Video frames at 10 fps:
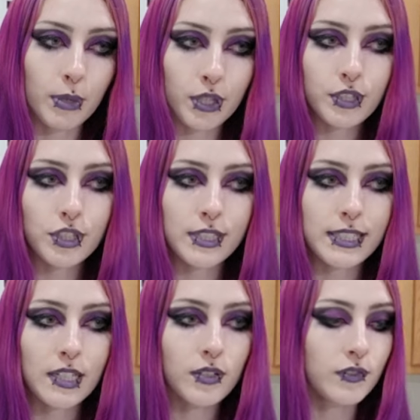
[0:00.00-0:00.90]
purge
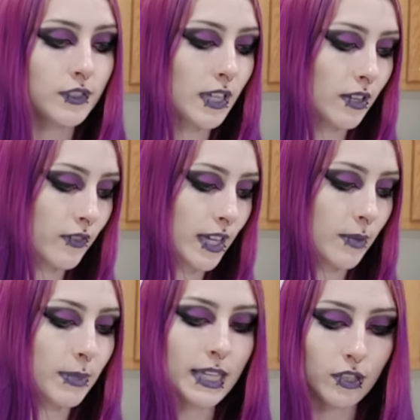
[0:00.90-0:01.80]
ourselves of
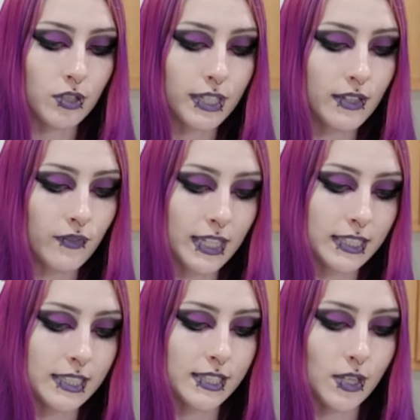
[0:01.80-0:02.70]
uh, being cookie
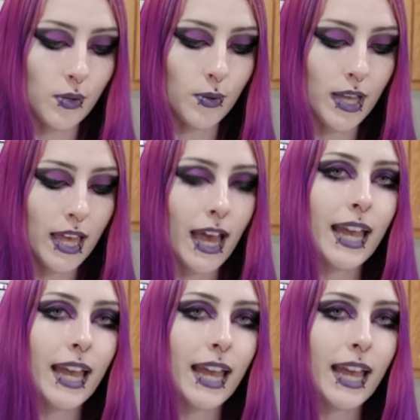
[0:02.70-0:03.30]
fiends so